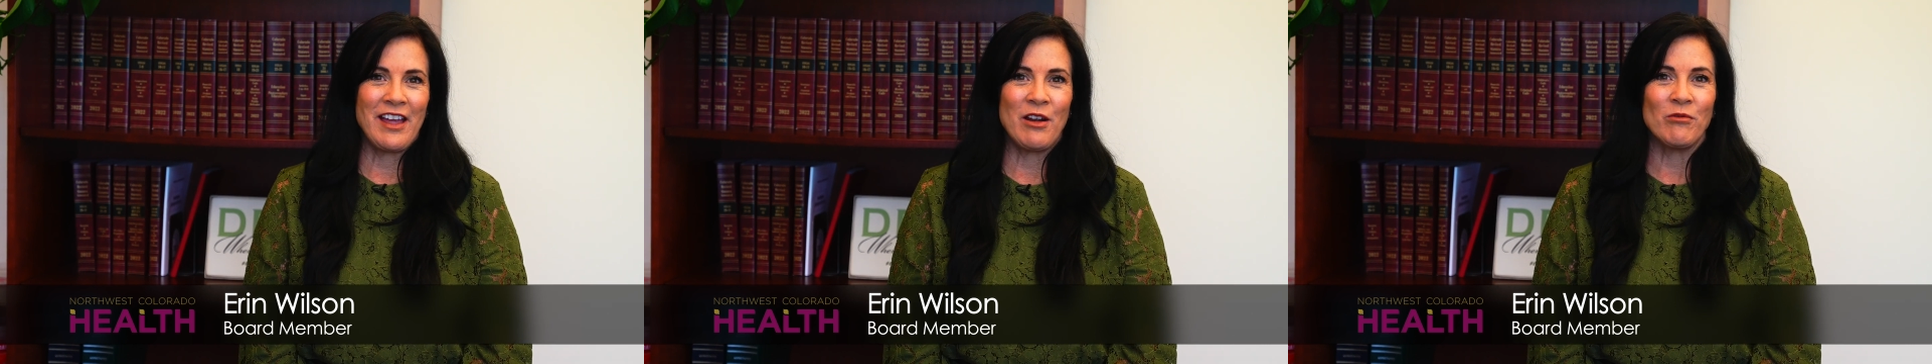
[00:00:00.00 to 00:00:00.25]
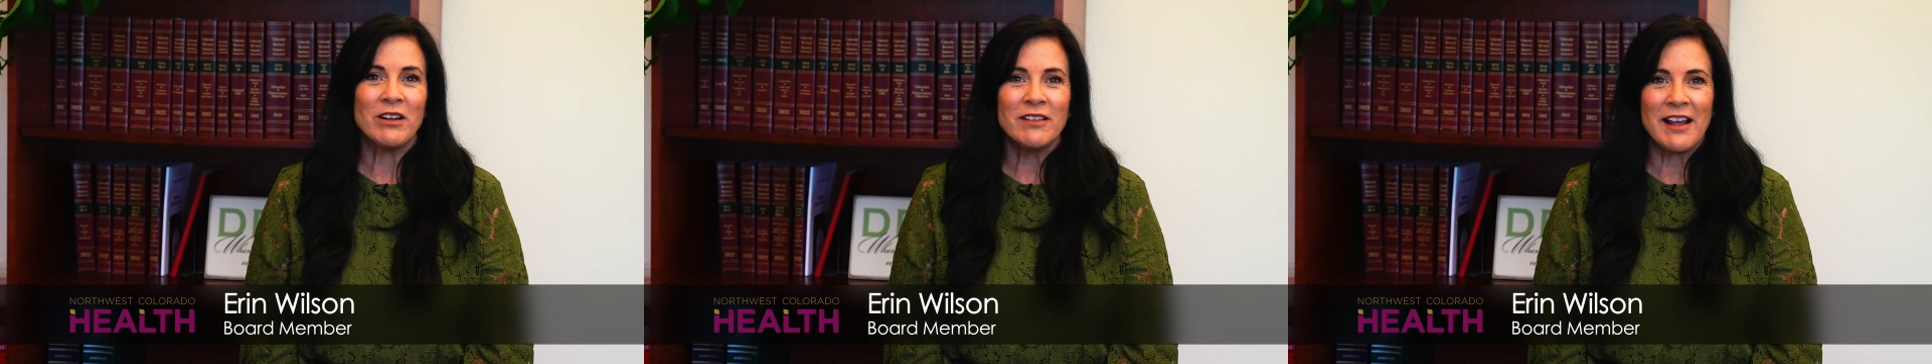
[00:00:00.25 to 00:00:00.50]
I
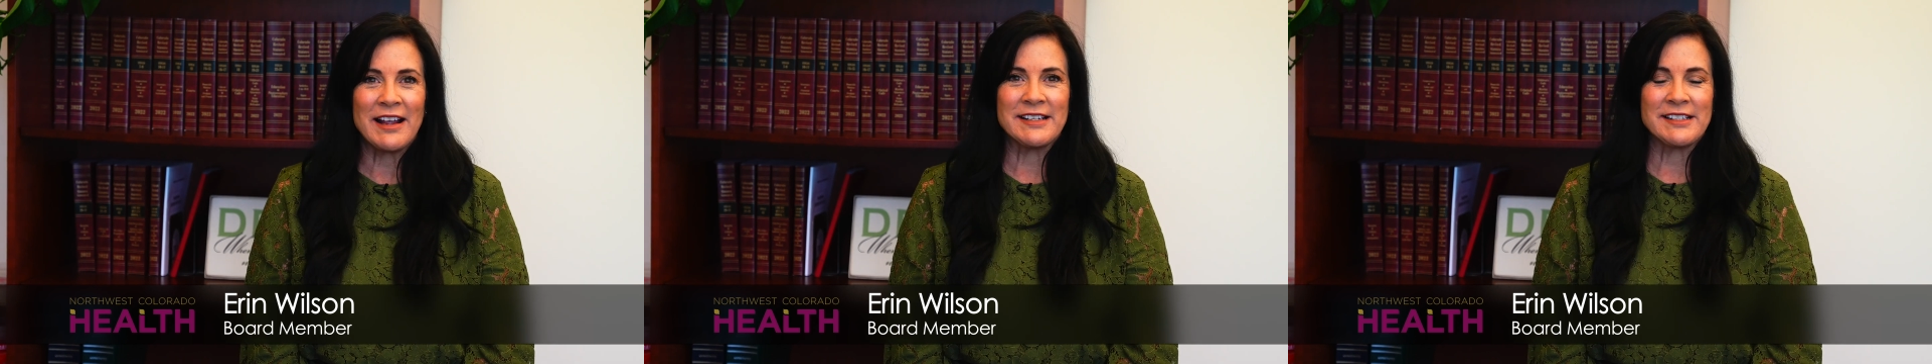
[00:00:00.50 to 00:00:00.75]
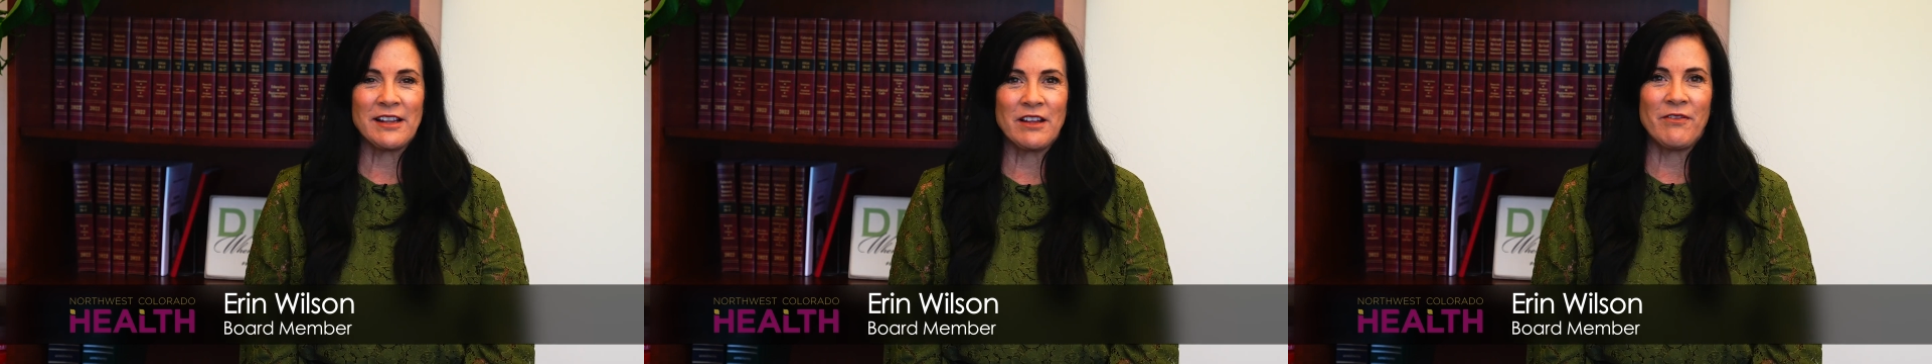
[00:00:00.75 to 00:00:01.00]

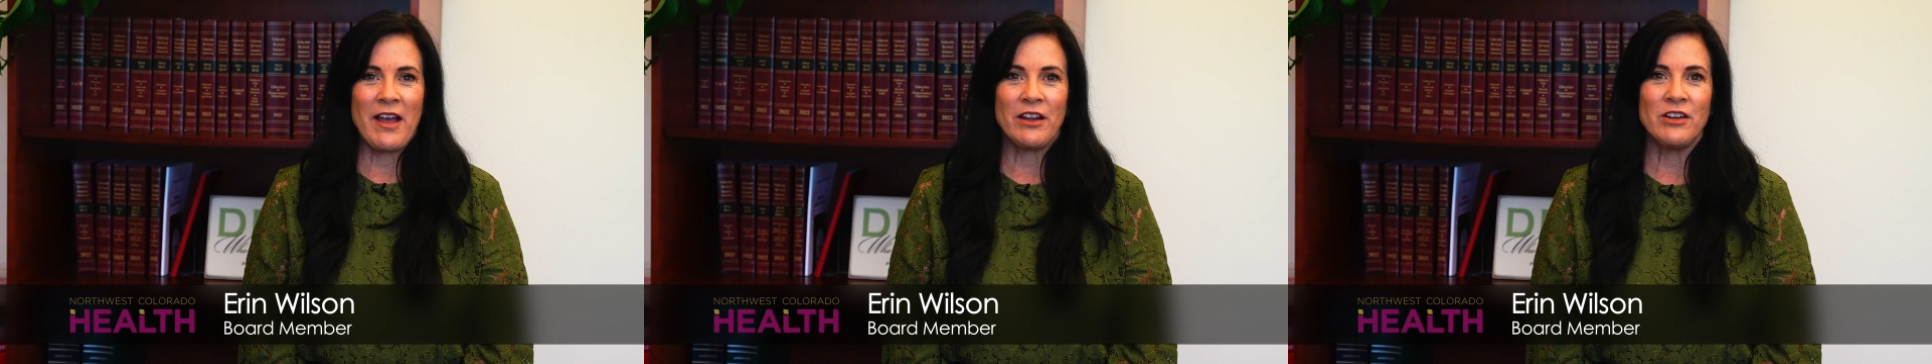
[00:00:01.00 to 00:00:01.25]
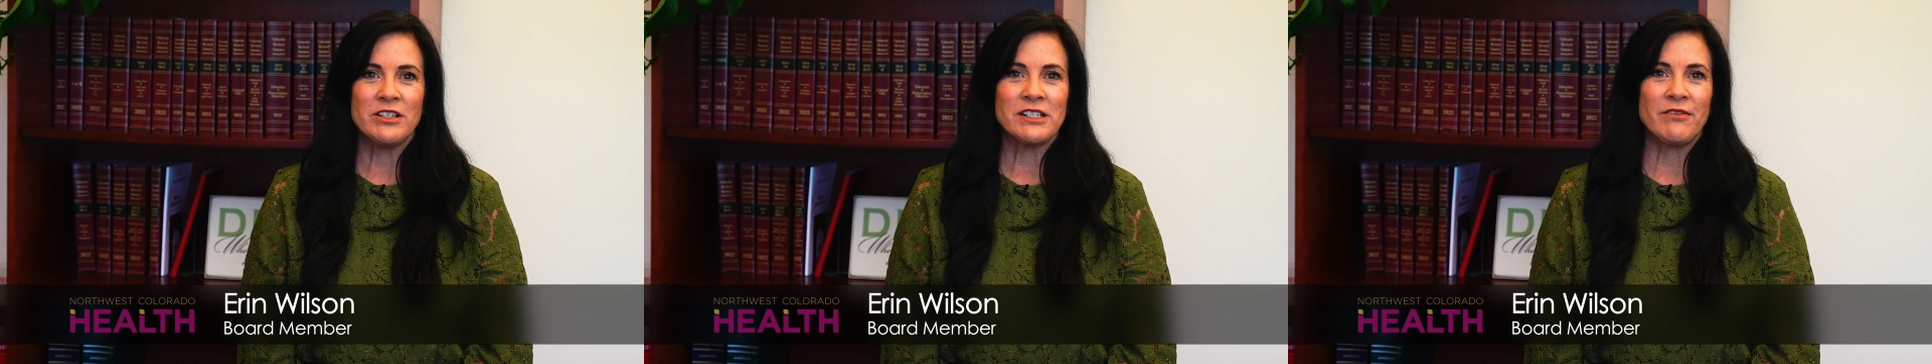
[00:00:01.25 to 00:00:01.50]
realized that the
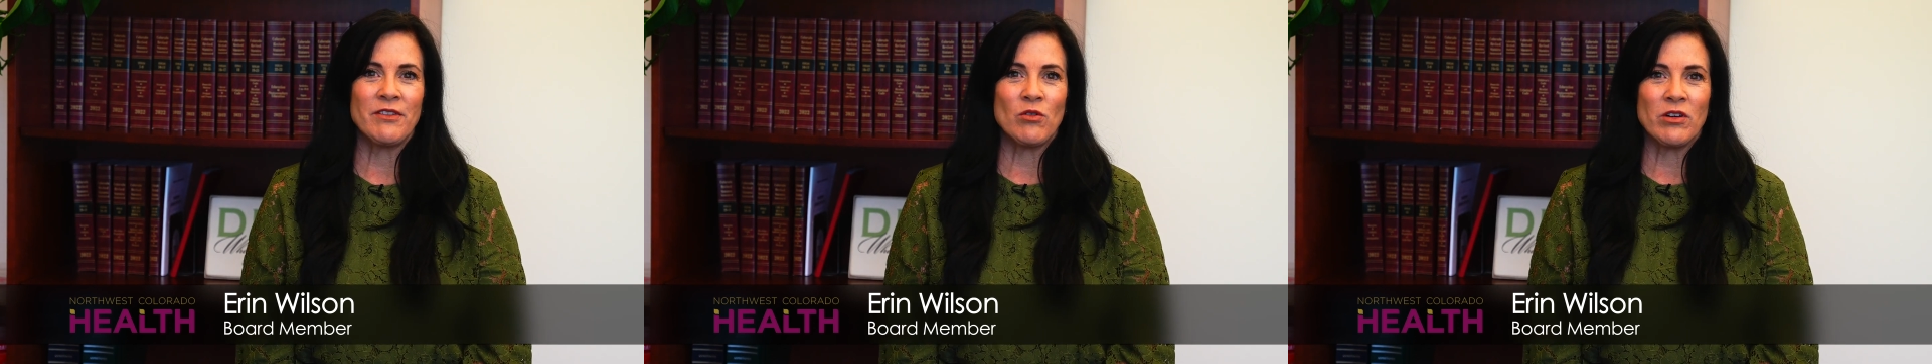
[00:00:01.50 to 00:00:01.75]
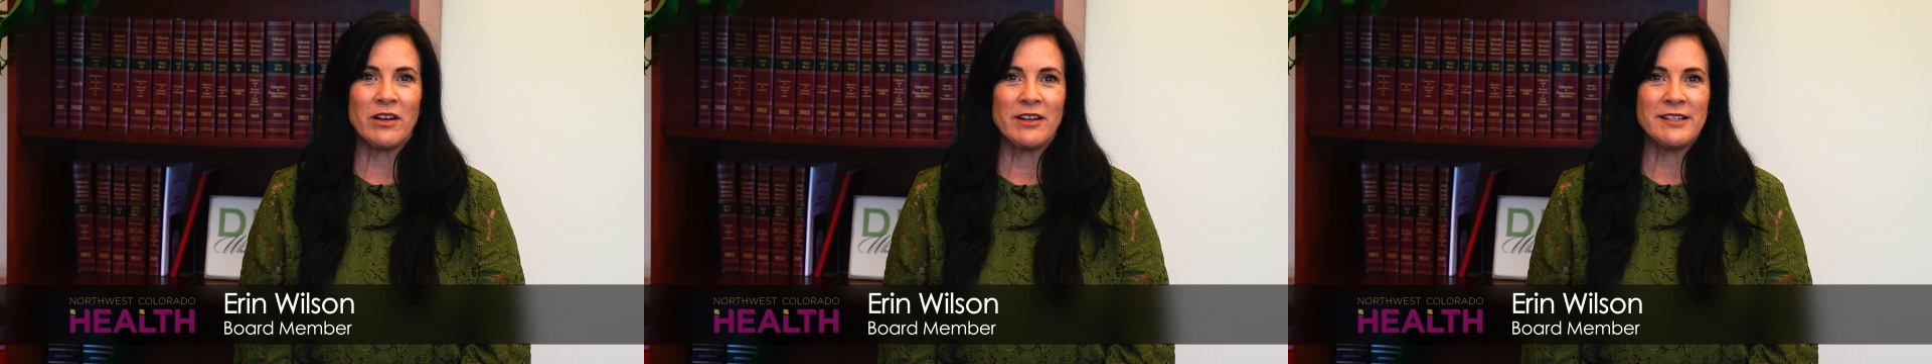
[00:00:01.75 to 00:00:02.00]
values of the
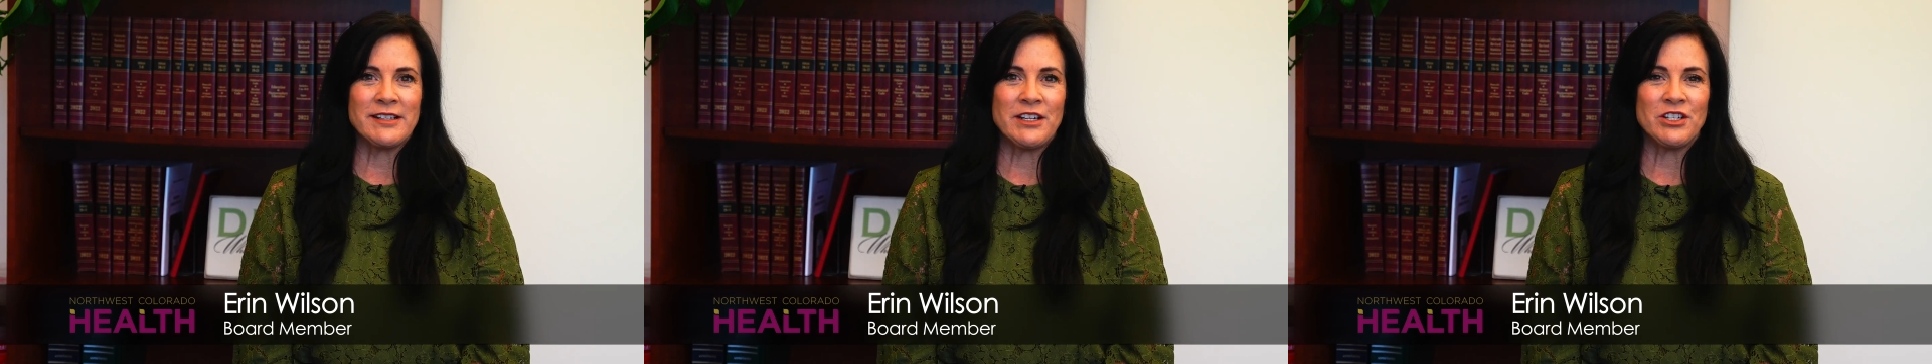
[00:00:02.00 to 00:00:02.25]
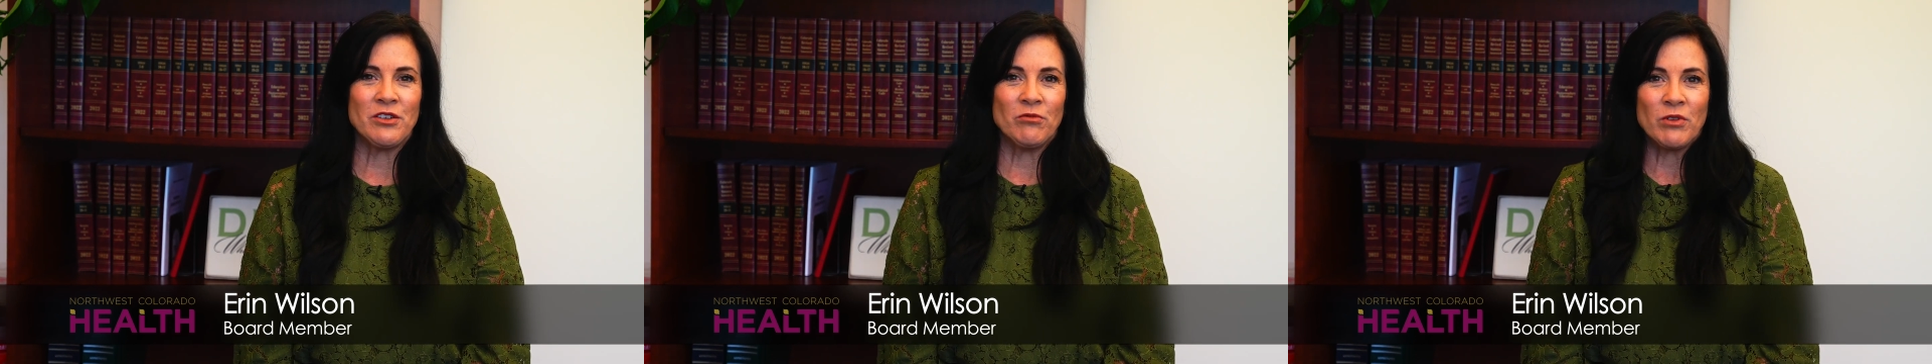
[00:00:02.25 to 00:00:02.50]
organization